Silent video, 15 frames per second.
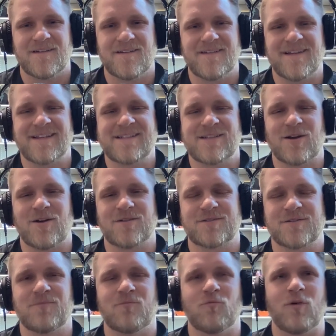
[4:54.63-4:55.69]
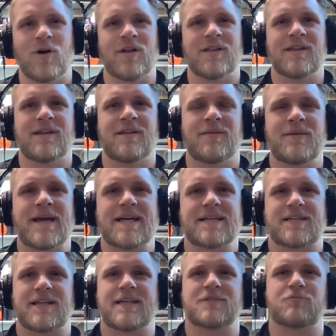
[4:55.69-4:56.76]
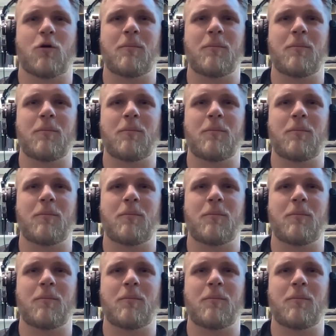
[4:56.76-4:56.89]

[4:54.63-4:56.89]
That's awesome. Well, let me ask you this.